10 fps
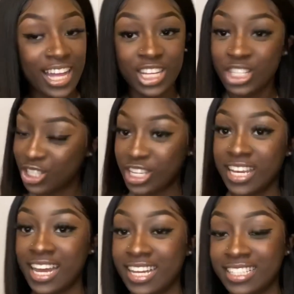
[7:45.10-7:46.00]
So
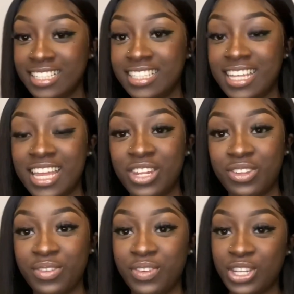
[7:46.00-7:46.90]
guys, this is the end of
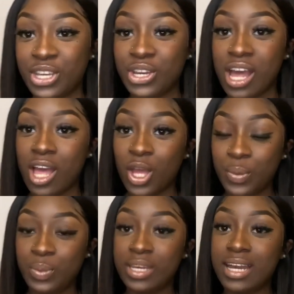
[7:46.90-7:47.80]
the video. I
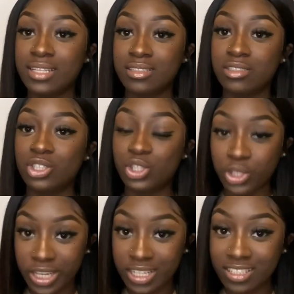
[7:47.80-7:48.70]
hope you guys
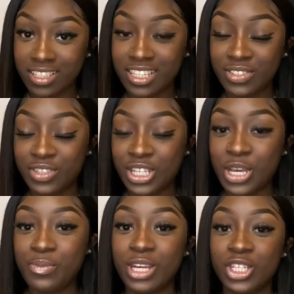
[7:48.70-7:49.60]
enjoyed this
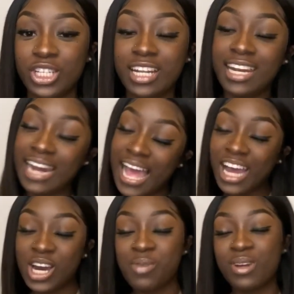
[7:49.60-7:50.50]
video. Make sure you like,
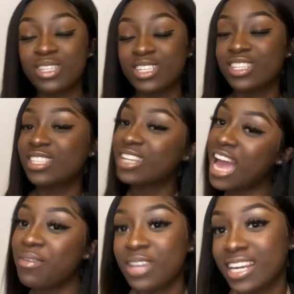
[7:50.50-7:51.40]
comment and
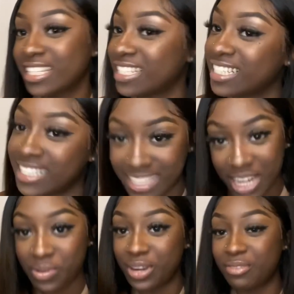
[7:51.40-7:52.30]
subscribe. You know the things said
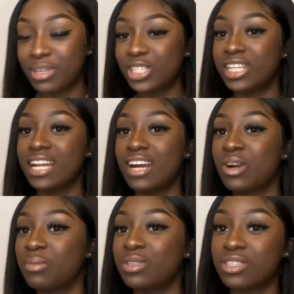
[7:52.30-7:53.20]
I'm gonna make sure you like,
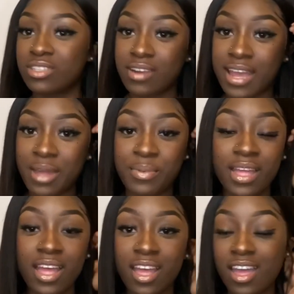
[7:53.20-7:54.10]
comment and subscribe.
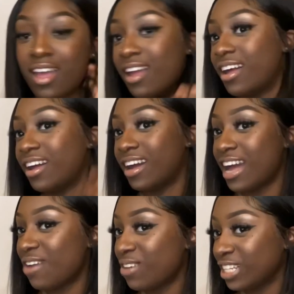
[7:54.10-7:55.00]

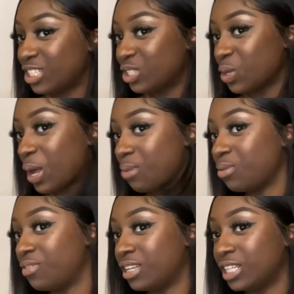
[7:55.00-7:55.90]
I'm actually so happy
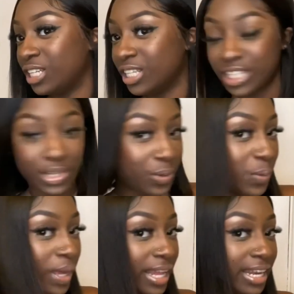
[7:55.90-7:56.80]
with how the look
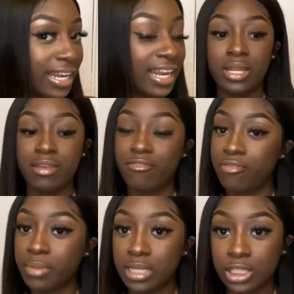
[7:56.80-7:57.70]
went. The
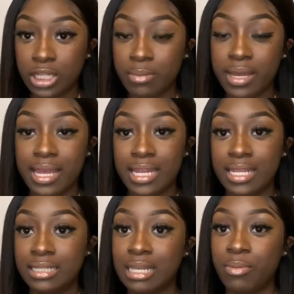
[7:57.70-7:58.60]
information about
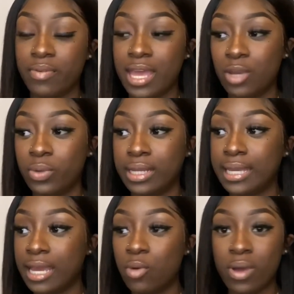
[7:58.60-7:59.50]
any type of hair you want to
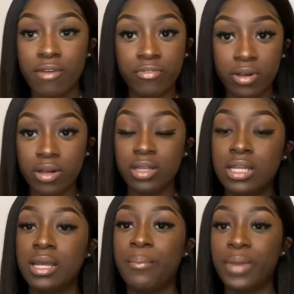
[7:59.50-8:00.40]
get or whatever,
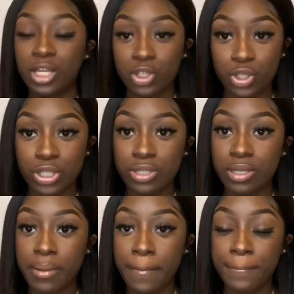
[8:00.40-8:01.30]
make sure you
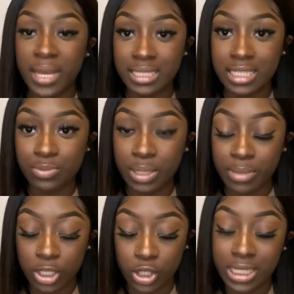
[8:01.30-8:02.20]
message me,
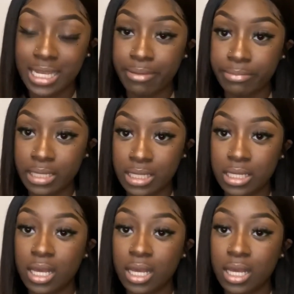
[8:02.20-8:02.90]
make sure you DM me,